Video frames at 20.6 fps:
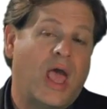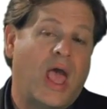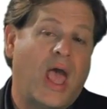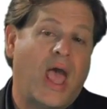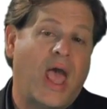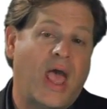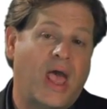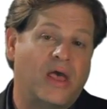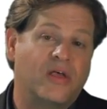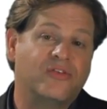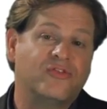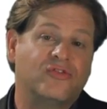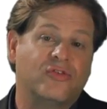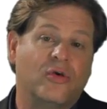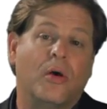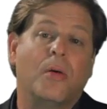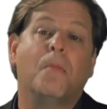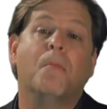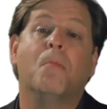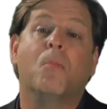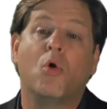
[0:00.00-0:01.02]
has
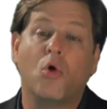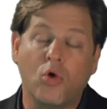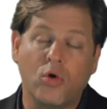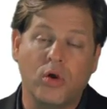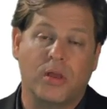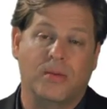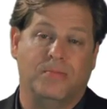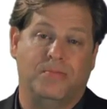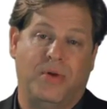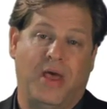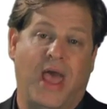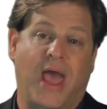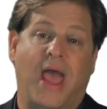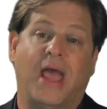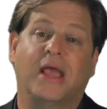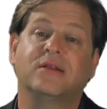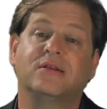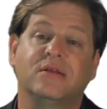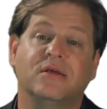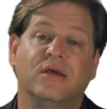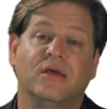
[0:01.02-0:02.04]
more
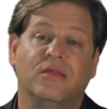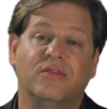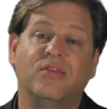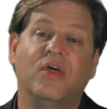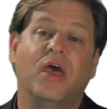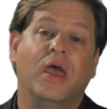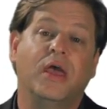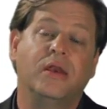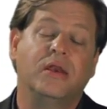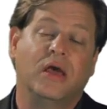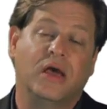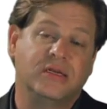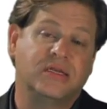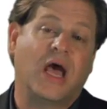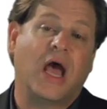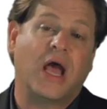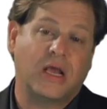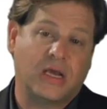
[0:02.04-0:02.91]
impact than a